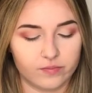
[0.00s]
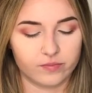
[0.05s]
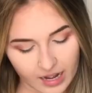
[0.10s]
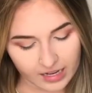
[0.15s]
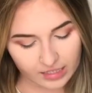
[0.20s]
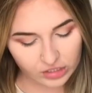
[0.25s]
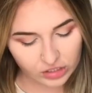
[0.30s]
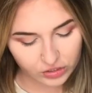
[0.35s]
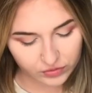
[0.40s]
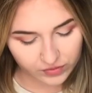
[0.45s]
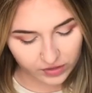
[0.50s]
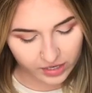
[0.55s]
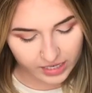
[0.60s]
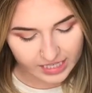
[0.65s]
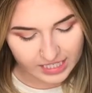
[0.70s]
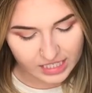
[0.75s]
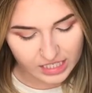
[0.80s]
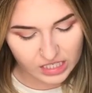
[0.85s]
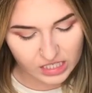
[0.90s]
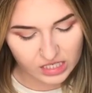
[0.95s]
It's just
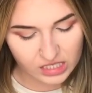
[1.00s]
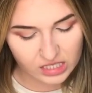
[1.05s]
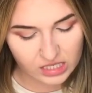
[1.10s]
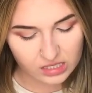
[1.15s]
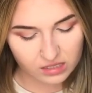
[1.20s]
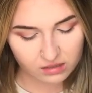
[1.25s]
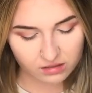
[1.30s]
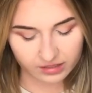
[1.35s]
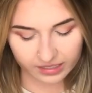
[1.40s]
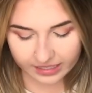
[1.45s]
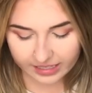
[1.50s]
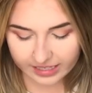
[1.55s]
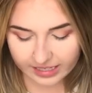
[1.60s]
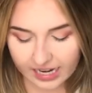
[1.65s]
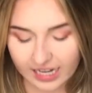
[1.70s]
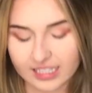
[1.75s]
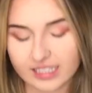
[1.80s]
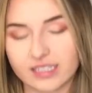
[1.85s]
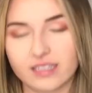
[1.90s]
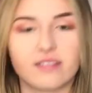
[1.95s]
very, like,
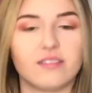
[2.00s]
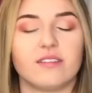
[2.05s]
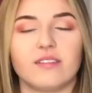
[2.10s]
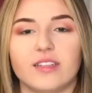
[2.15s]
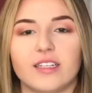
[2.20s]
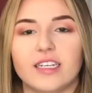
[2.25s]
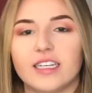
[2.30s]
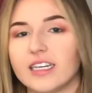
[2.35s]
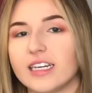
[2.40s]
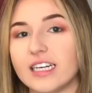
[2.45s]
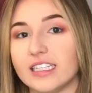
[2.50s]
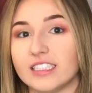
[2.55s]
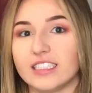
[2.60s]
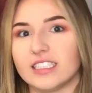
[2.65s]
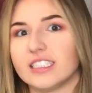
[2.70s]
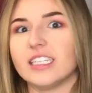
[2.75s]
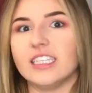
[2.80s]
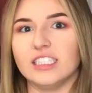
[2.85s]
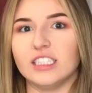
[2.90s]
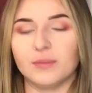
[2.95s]

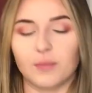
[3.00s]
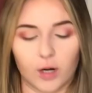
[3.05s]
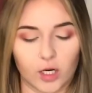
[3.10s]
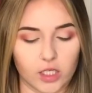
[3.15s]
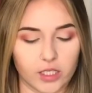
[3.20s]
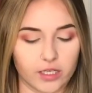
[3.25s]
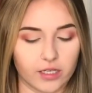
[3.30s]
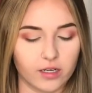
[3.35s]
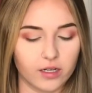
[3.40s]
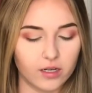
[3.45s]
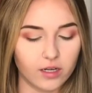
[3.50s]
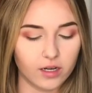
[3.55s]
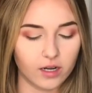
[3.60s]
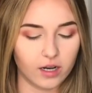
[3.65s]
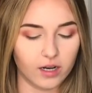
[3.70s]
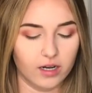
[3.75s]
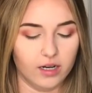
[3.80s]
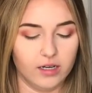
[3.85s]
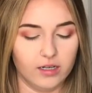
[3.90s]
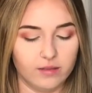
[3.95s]
it's sparkly.
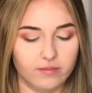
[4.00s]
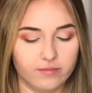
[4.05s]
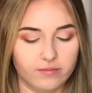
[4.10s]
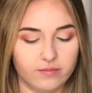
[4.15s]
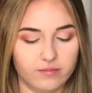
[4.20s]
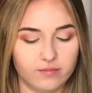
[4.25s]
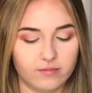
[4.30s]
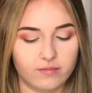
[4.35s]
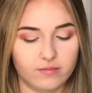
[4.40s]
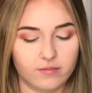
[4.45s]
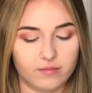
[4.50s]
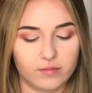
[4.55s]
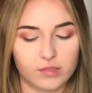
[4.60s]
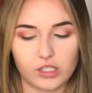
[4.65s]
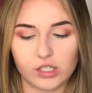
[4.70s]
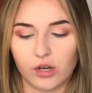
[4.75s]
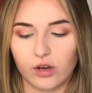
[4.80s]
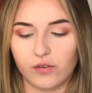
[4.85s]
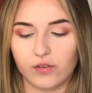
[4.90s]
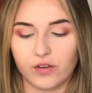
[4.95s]

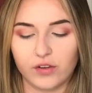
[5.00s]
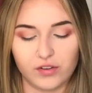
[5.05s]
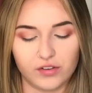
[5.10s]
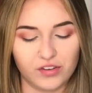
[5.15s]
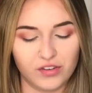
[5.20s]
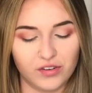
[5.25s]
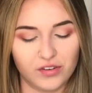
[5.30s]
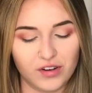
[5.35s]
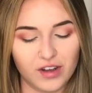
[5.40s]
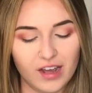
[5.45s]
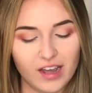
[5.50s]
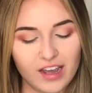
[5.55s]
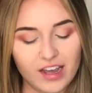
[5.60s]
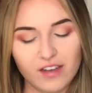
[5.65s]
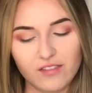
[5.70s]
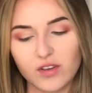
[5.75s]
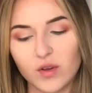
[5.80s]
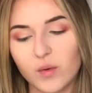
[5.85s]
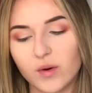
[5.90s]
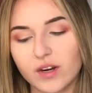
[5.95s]
So if you
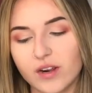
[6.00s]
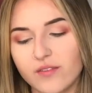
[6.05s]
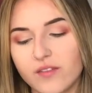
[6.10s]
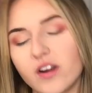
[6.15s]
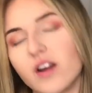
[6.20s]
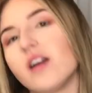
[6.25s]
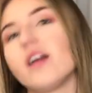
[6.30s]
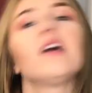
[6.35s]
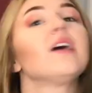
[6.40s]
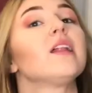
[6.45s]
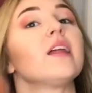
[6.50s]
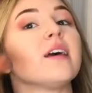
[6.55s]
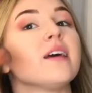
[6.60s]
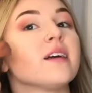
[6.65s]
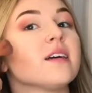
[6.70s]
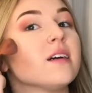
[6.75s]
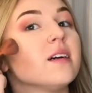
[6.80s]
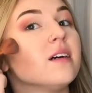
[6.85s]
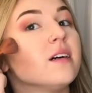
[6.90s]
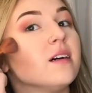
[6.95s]
want a very
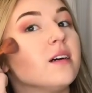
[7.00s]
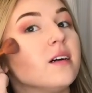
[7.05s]
like